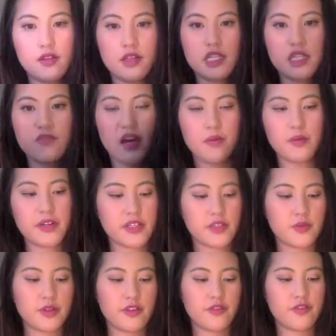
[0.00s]
This fabric is
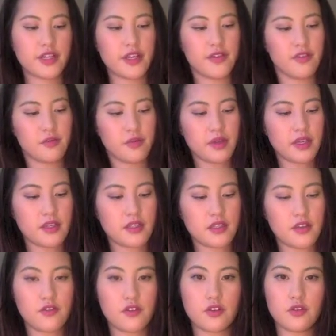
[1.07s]
really forgiving because
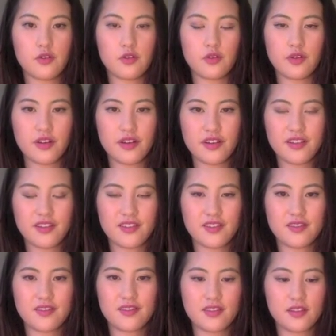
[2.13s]
if you
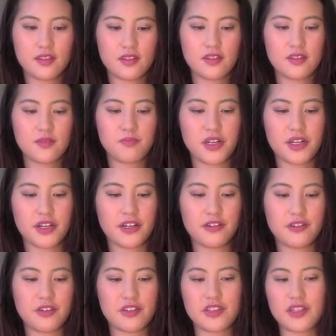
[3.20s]
pucker
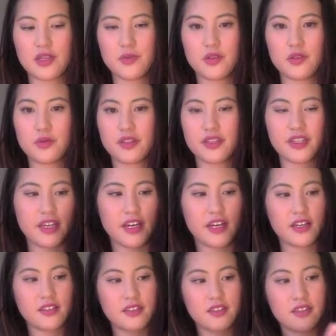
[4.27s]
out your seams, you really
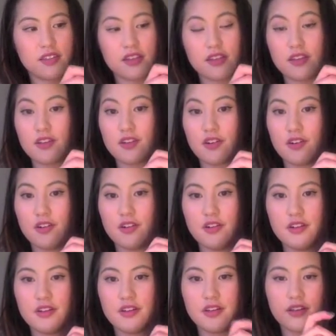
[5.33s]
can't see it all.
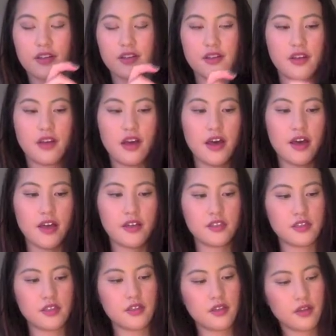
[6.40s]

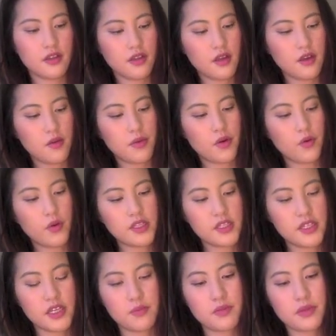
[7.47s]
But one
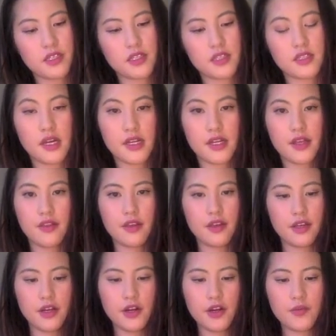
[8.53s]
tip, because it's kind of
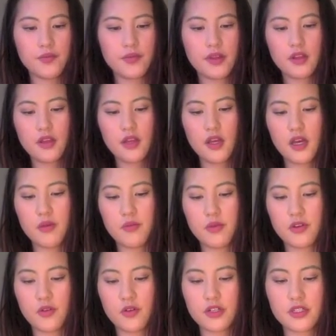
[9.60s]
thicker,
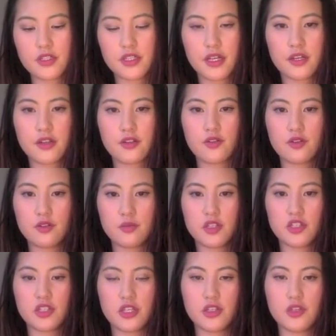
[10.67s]
in order to get it through the
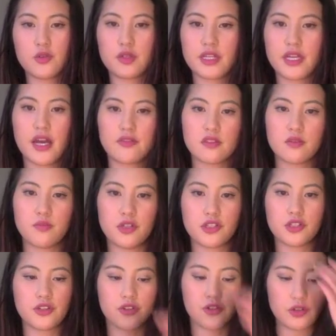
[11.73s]
machine, you really have to
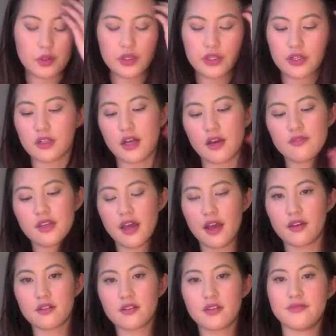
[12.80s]
push it through with your left
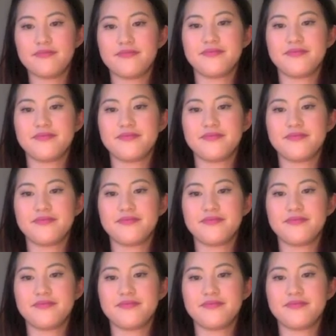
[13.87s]
hand.